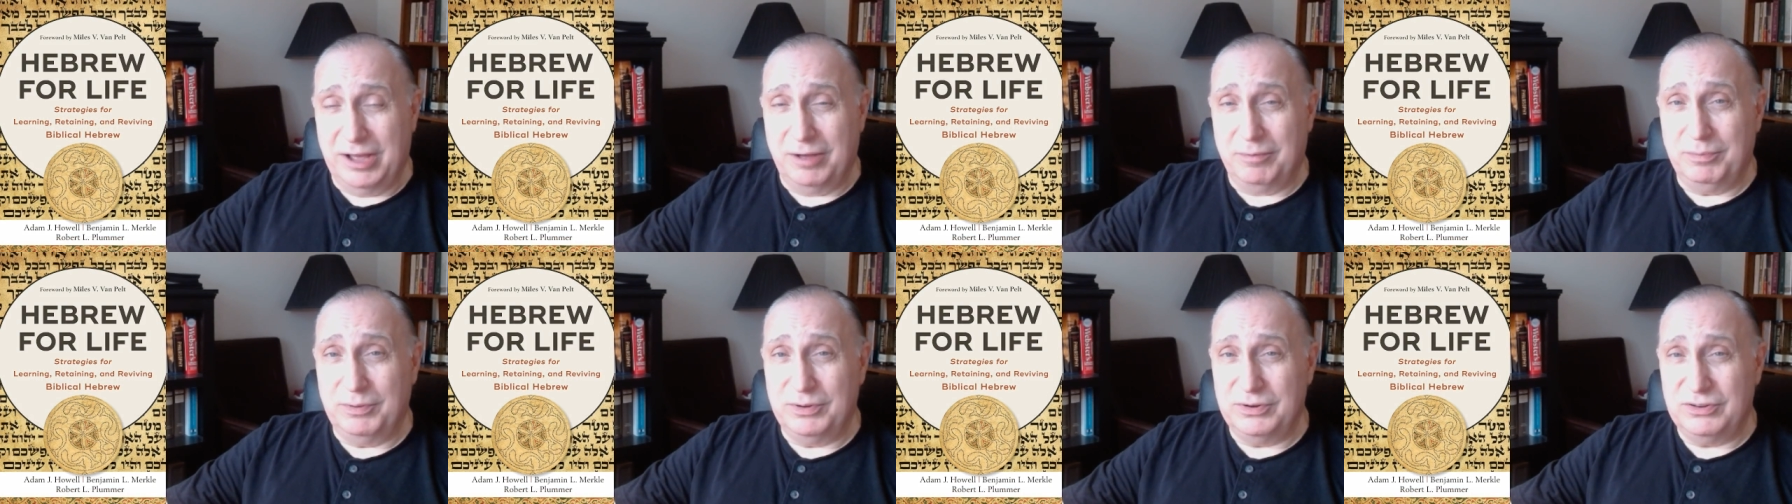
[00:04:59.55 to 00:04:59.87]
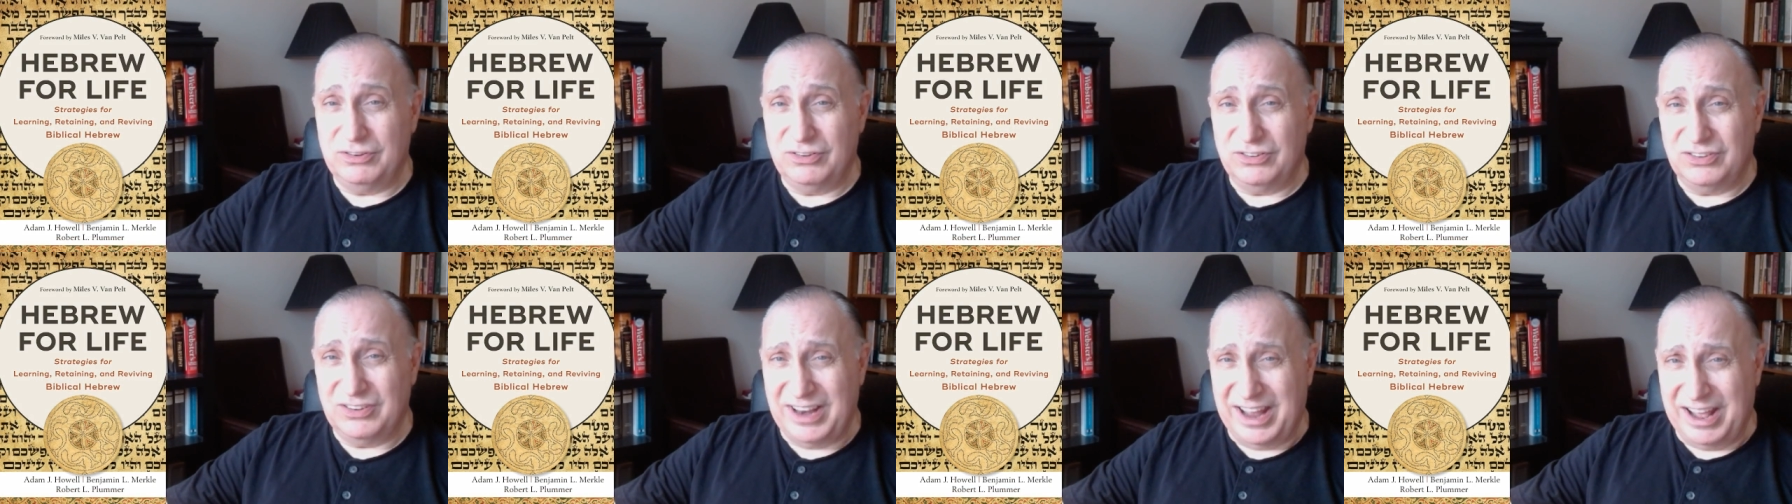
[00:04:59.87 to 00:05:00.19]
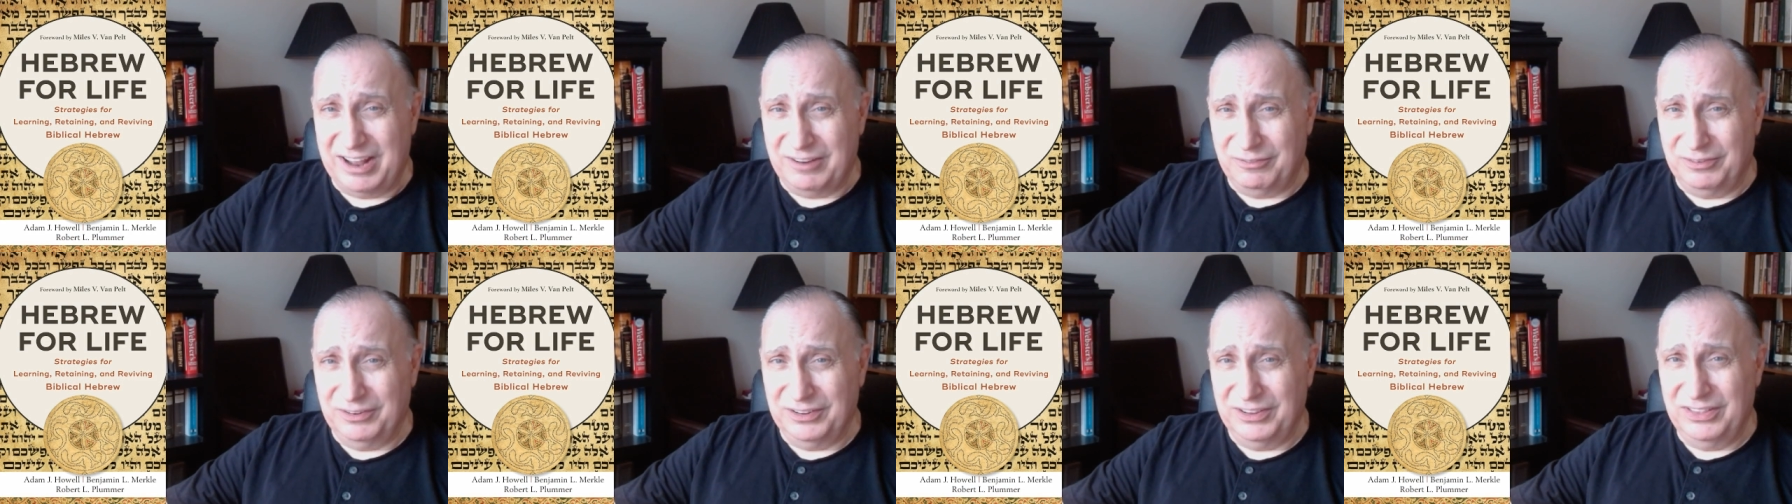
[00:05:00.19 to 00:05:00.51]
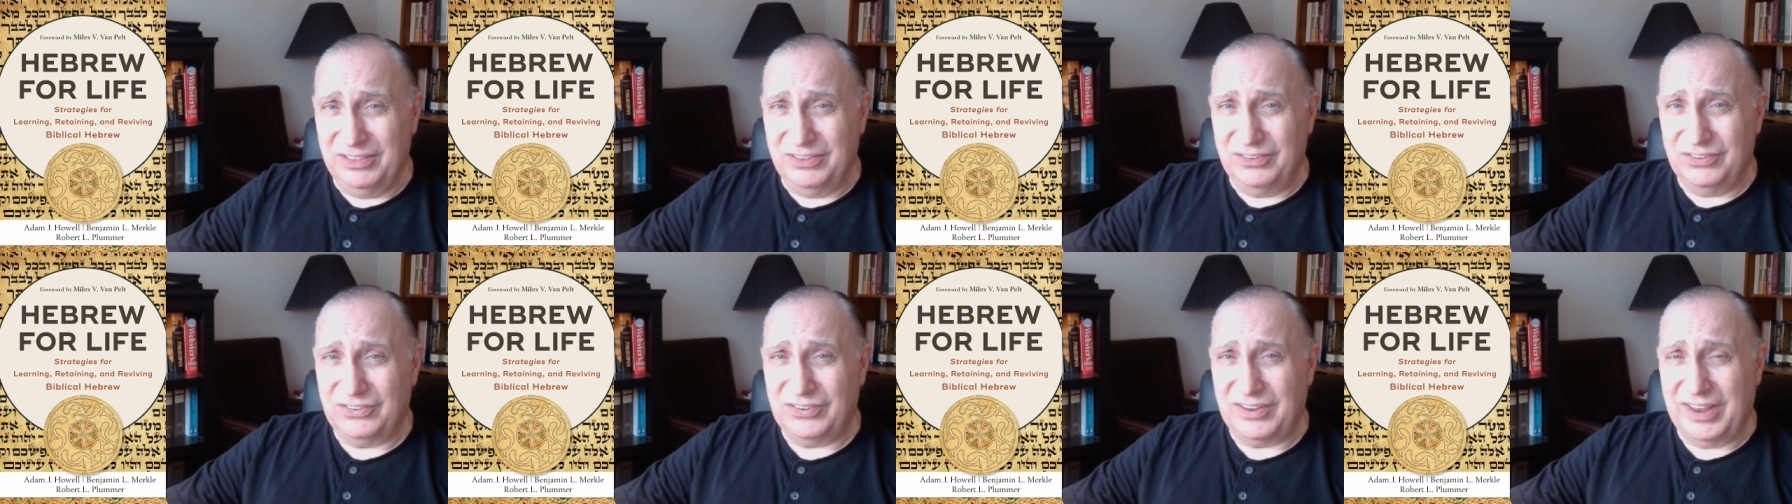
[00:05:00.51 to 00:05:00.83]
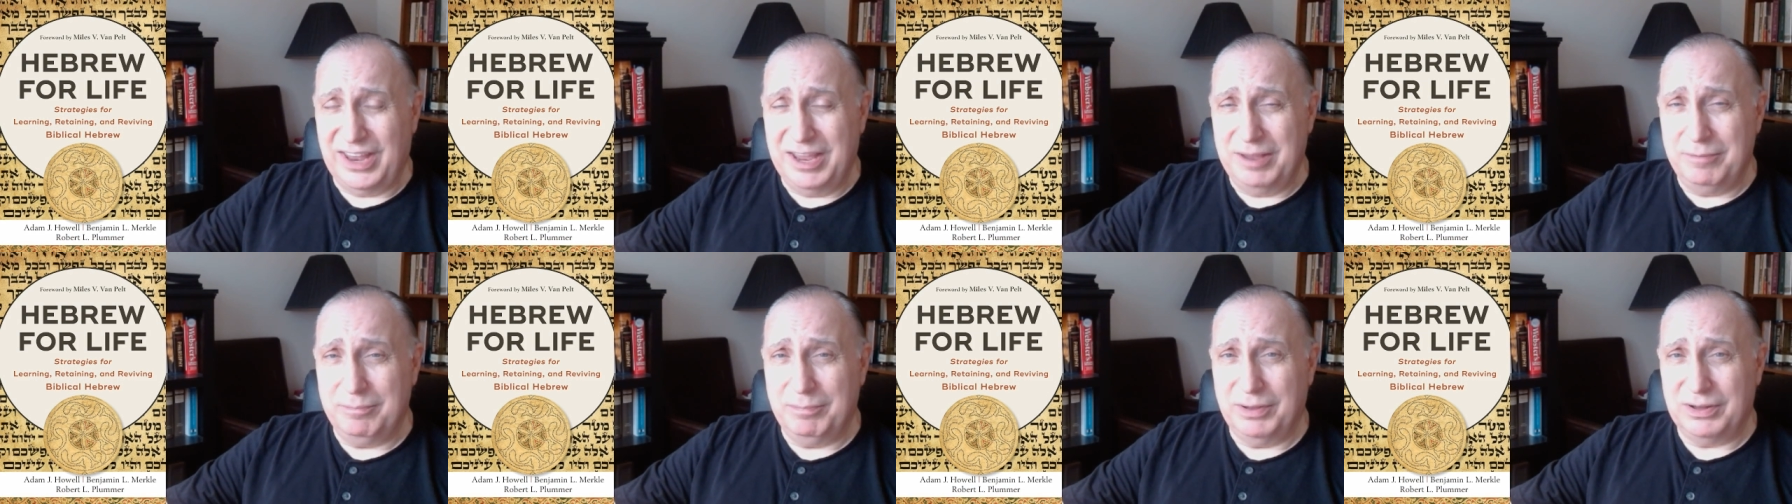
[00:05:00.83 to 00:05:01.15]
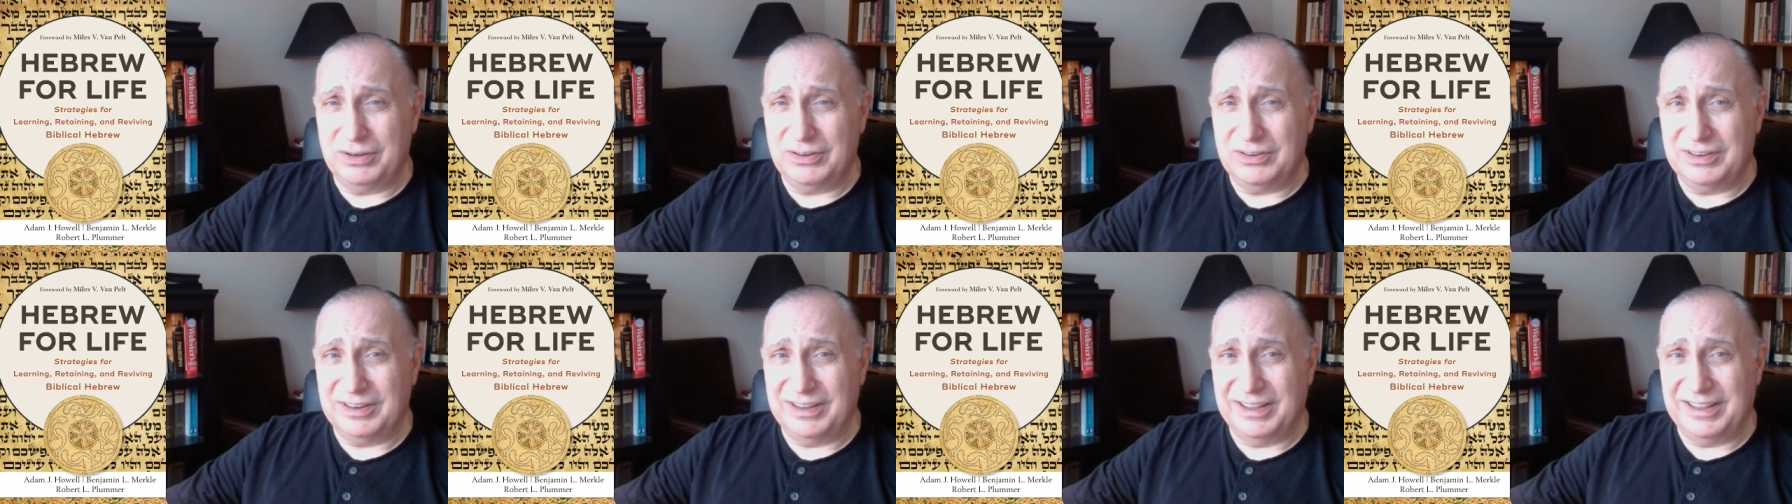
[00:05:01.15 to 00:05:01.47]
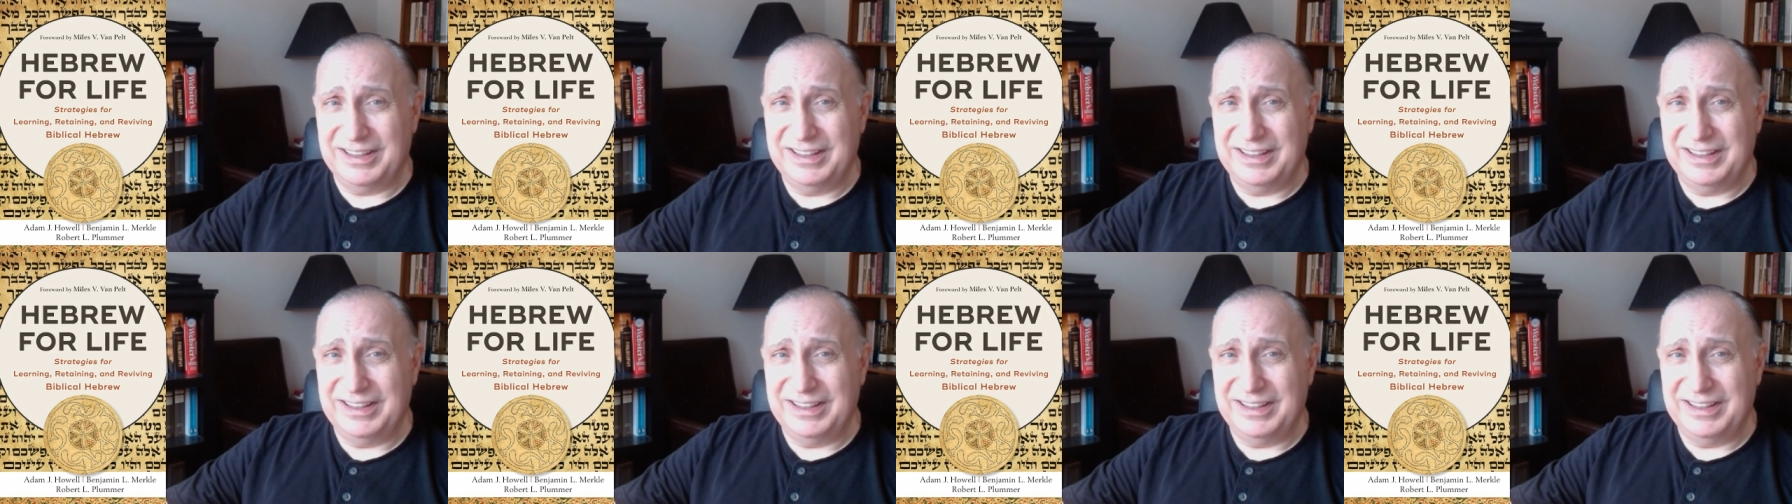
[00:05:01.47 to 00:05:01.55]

which is not really the same, but